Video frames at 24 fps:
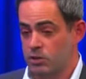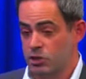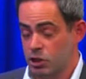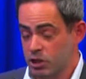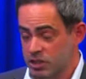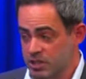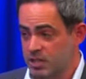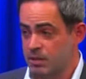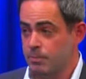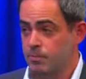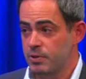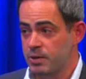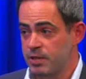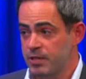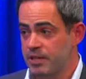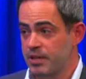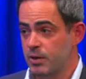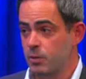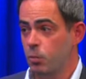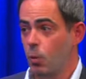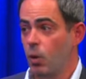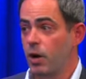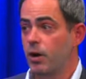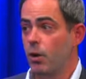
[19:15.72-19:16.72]
just
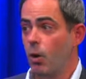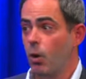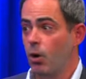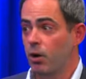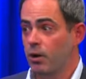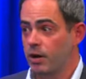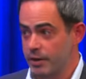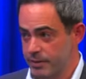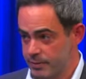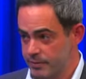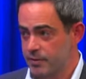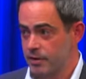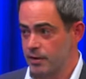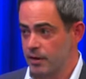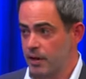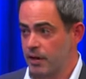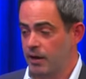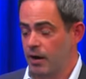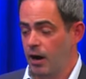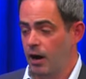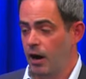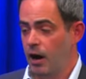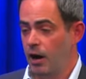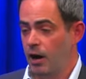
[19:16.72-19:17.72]
completed one audit.
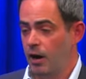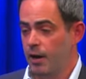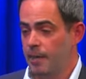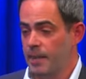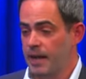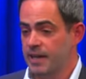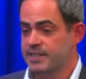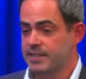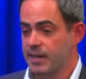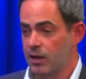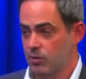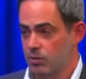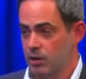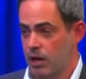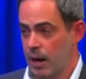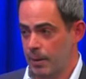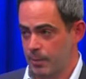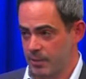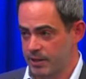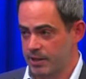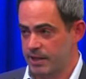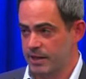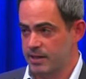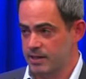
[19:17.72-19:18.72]
That's how
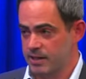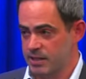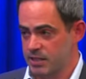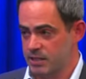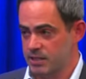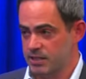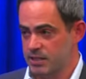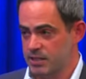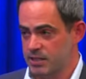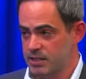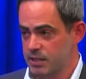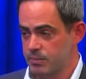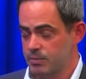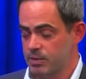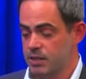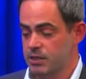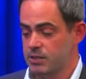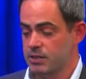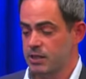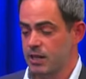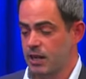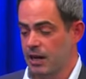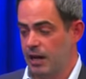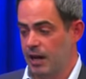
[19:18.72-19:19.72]
complicated this system
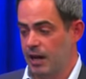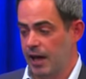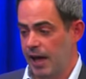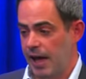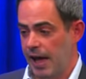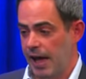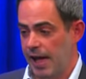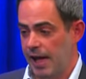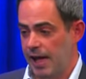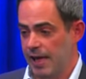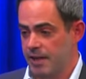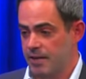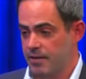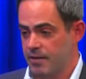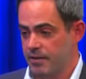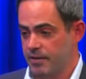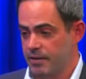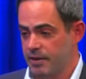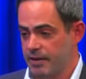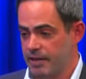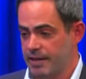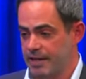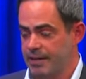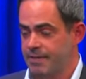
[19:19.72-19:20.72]
is. And
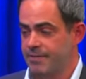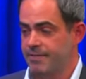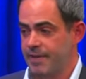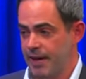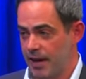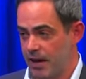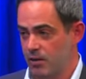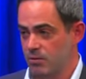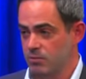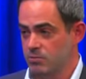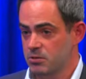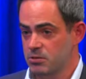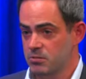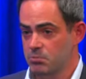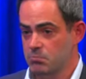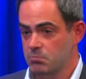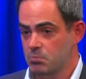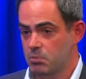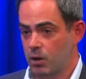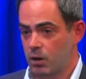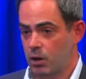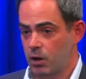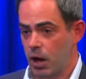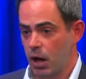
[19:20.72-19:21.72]
he found
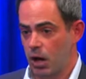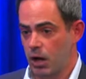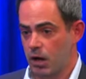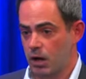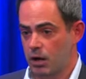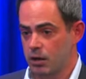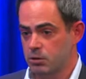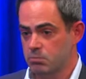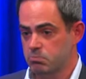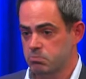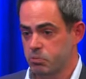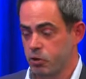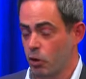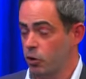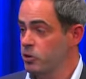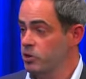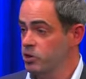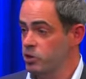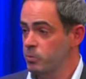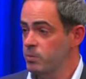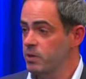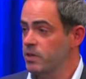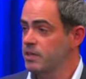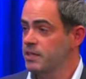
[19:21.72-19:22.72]

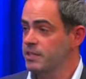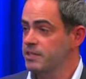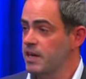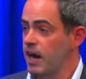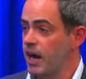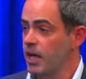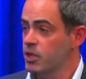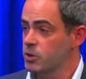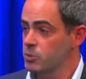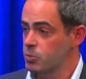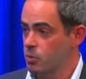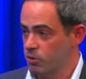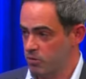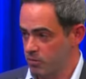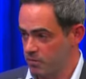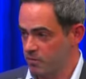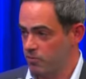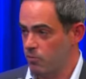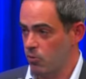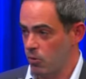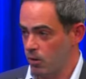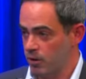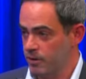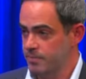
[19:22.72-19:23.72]
$32 million worth
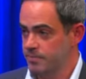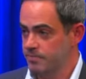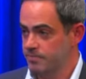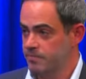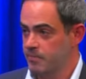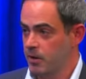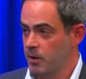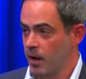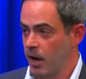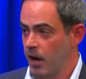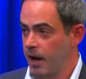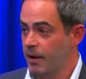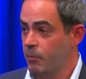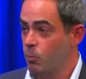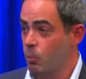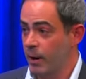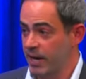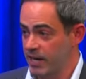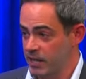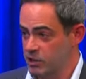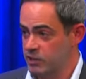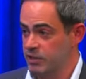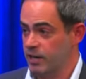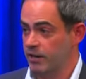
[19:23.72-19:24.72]
of fraud and
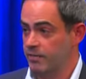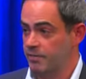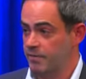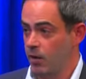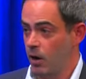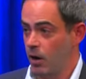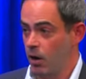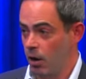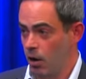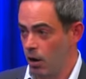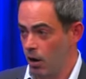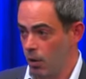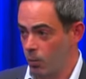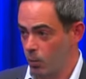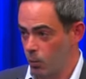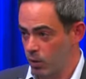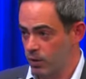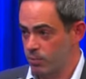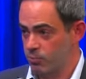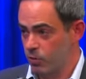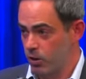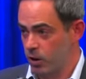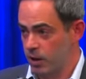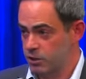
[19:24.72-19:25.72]
wage theft on
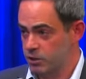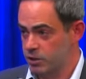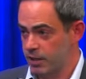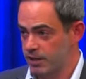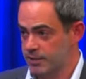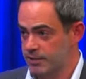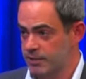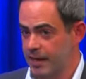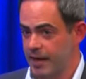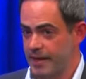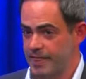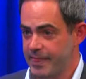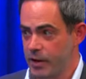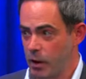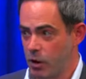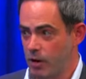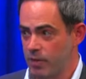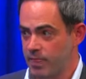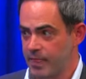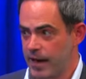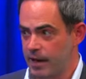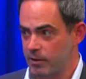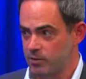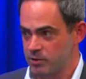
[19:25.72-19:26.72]
one project. There
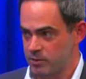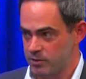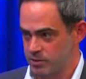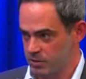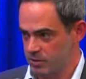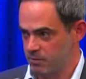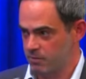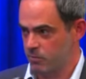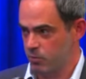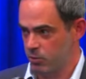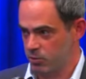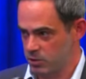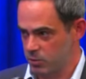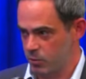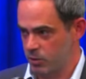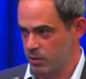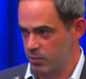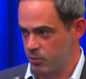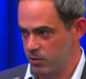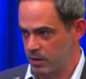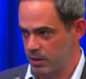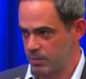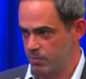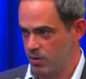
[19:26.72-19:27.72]
are thousands of
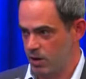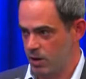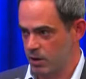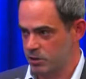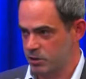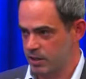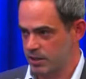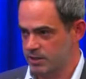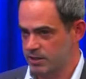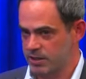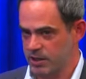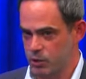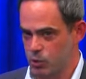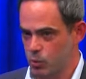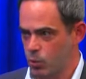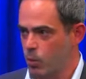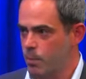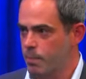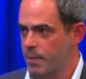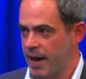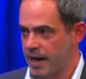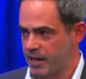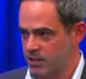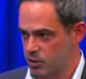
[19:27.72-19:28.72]
421A projects. Can
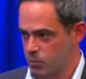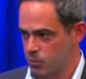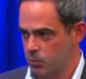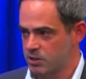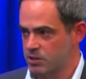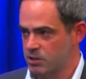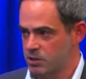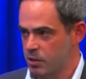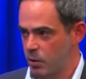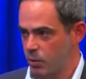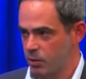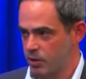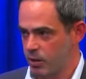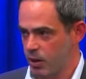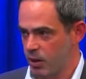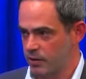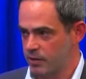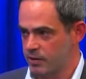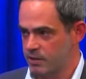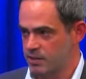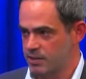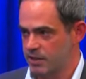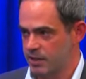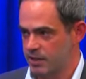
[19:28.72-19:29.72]
you imagine what's going on in the